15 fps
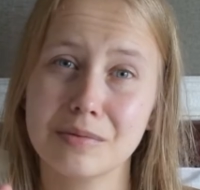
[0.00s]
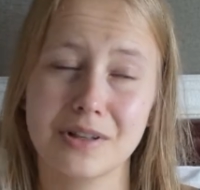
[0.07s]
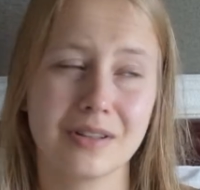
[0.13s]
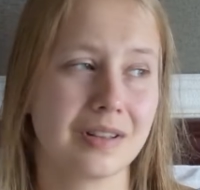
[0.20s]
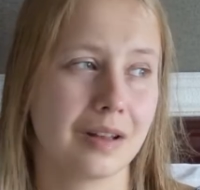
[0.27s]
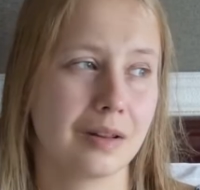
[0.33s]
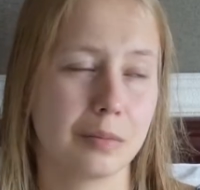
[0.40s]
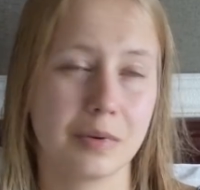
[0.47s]
because
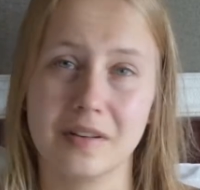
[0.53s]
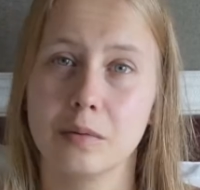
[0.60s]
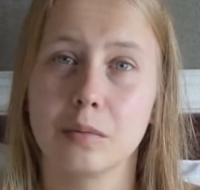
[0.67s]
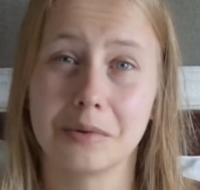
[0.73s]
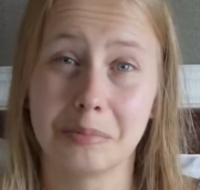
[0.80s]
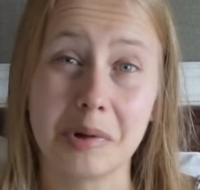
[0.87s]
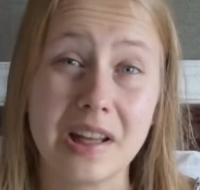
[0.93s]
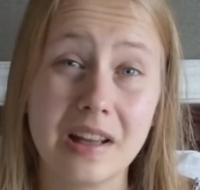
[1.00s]
otherwise I
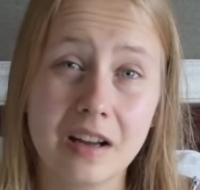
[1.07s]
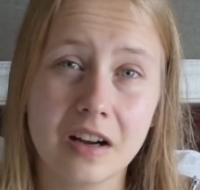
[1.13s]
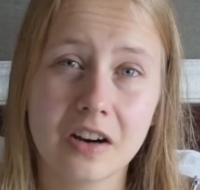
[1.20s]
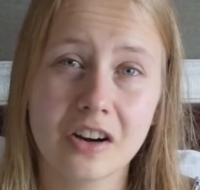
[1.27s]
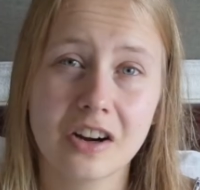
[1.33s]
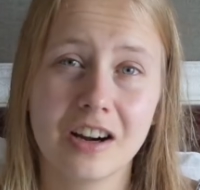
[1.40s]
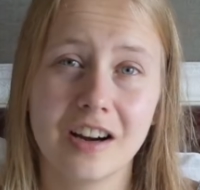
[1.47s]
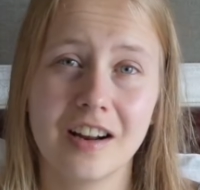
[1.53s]
wouldn't be
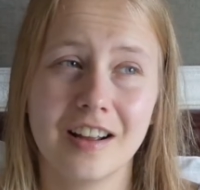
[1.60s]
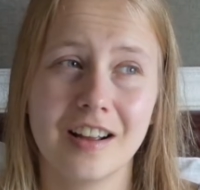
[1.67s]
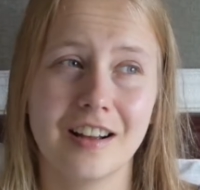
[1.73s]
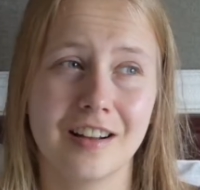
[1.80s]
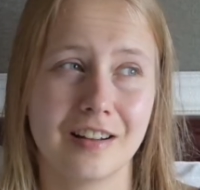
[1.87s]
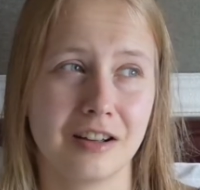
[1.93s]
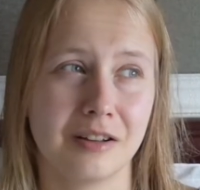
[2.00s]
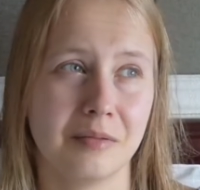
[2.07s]
here.
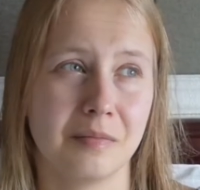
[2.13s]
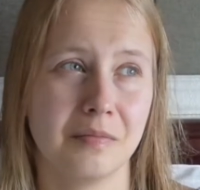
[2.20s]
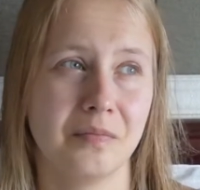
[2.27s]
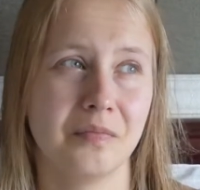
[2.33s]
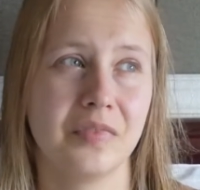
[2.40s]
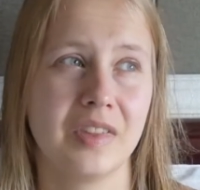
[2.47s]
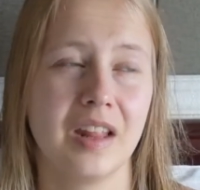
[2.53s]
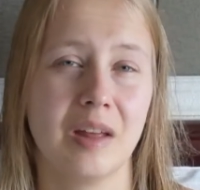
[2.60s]

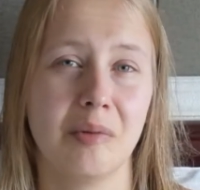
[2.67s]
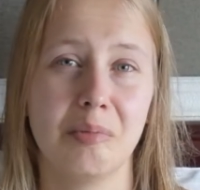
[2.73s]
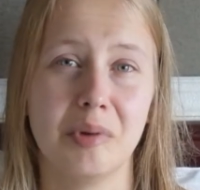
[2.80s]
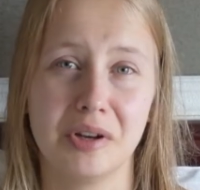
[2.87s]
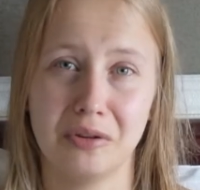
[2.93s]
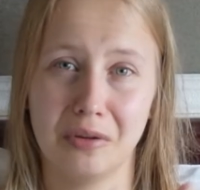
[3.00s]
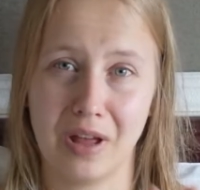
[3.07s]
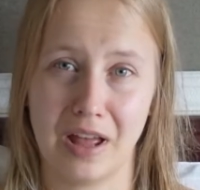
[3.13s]

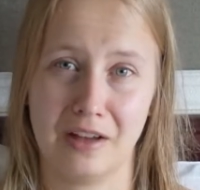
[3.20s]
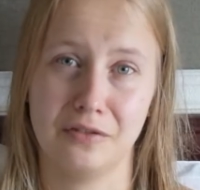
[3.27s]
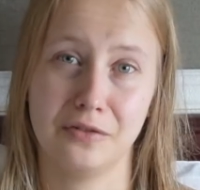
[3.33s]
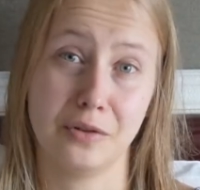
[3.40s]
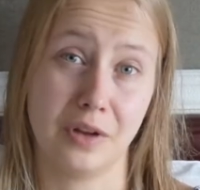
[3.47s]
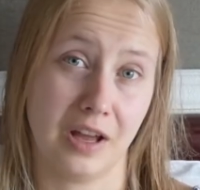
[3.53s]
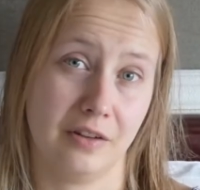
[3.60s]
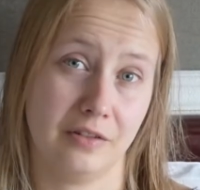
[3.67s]
But you have to
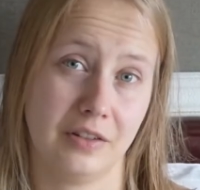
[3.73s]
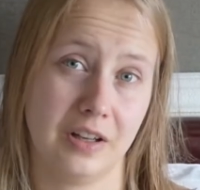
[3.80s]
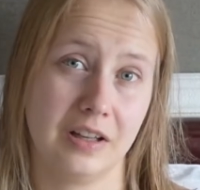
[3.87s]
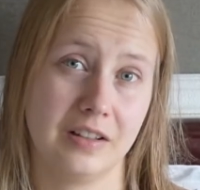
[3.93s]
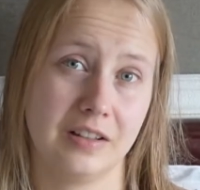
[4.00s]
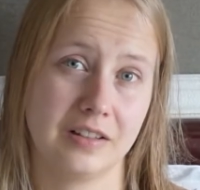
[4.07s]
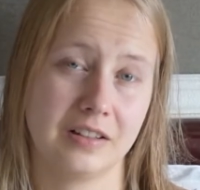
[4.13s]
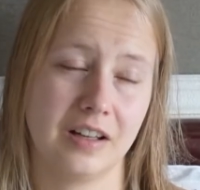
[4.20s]
have
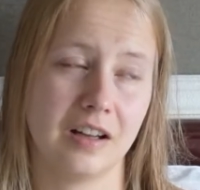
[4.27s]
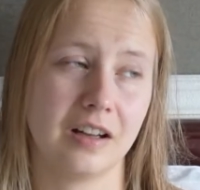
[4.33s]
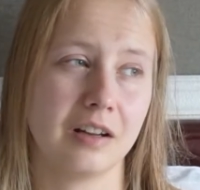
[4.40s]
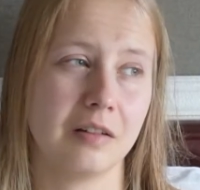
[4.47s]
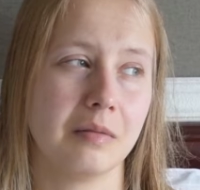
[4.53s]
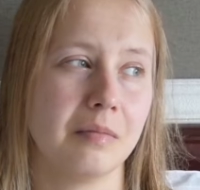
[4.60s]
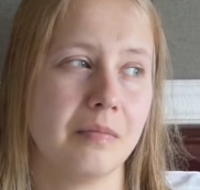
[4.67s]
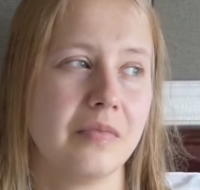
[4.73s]
that.
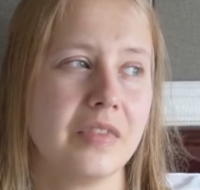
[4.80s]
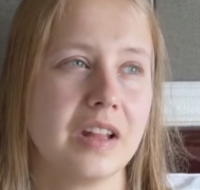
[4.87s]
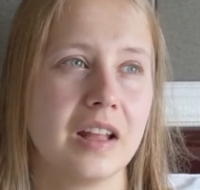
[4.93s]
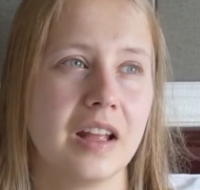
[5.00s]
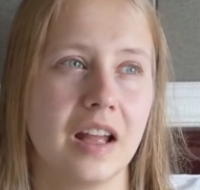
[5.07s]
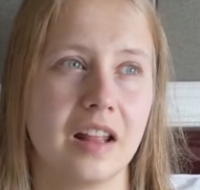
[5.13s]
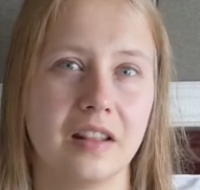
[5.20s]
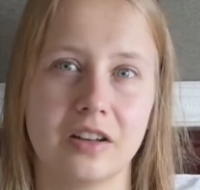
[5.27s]

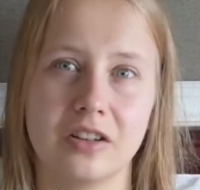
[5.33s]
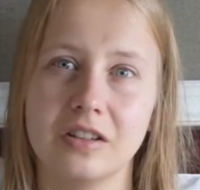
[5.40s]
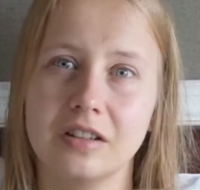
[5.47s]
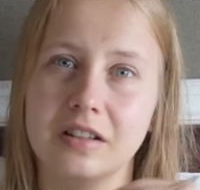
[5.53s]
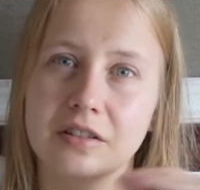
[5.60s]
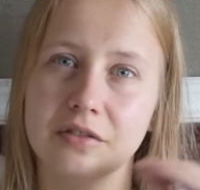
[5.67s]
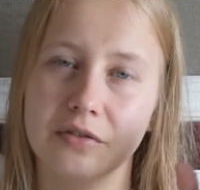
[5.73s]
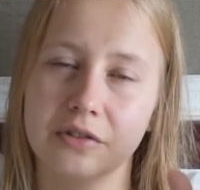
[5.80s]
And there are
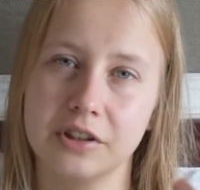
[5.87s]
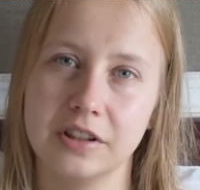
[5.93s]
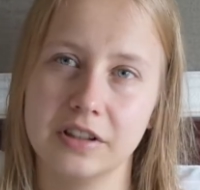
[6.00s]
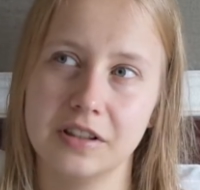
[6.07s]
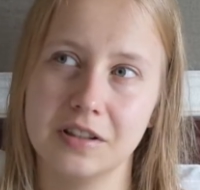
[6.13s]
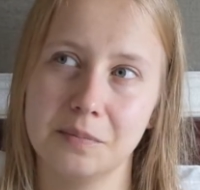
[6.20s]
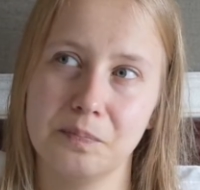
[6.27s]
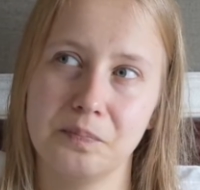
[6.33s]

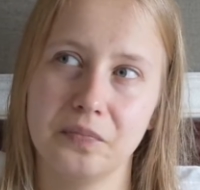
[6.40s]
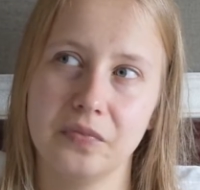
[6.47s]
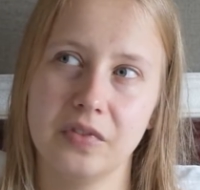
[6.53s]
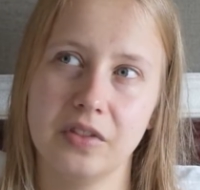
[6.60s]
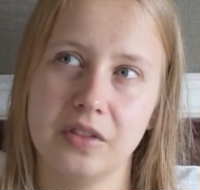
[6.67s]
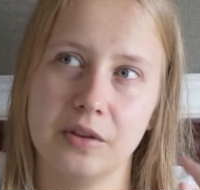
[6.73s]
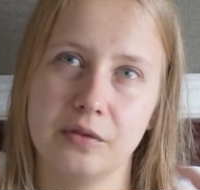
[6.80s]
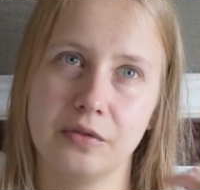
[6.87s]
different
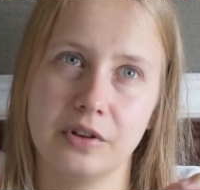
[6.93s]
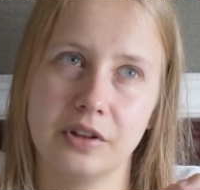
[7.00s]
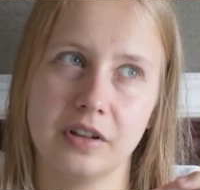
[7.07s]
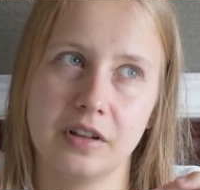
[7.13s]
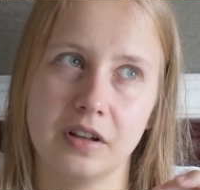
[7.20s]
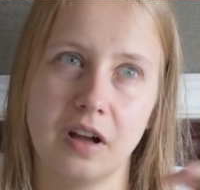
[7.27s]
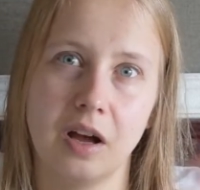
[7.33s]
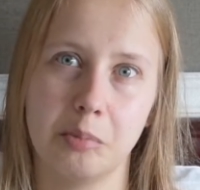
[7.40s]

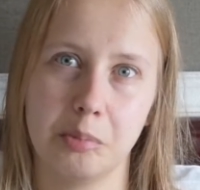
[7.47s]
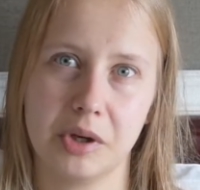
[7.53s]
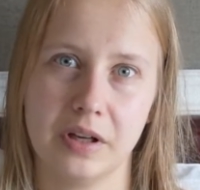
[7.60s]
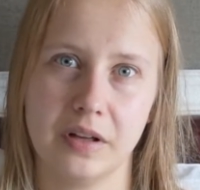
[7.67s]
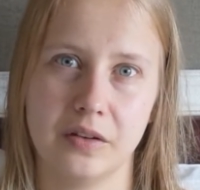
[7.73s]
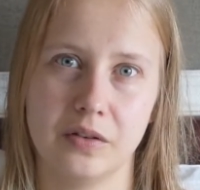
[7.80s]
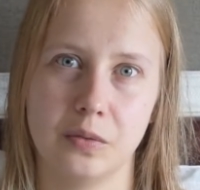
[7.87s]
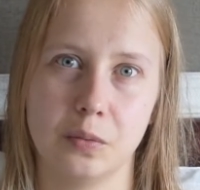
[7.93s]

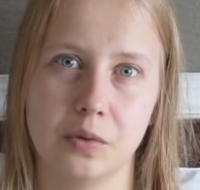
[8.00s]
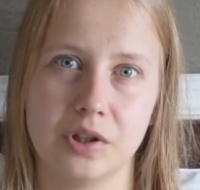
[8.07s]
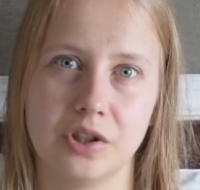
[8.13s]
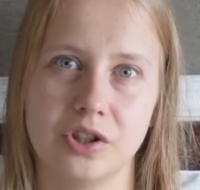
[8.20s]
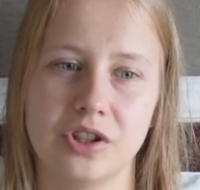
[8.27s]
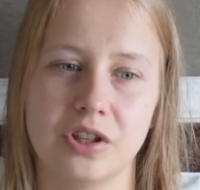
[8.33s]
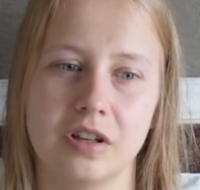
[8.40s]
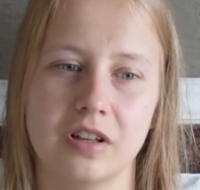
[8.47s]
companies
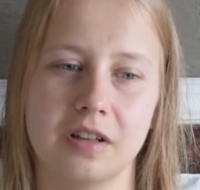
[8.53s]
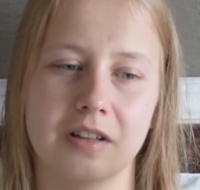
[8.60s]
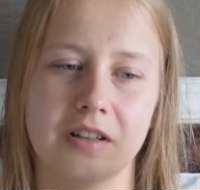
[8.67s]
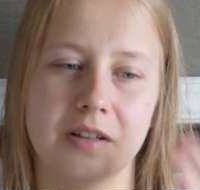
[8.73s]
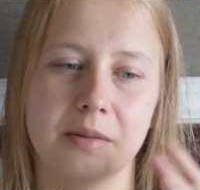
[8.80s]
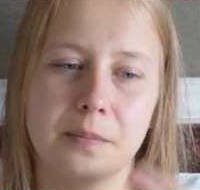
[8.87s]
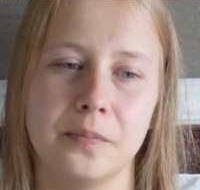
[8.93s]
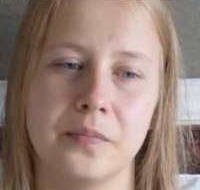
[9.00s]
which are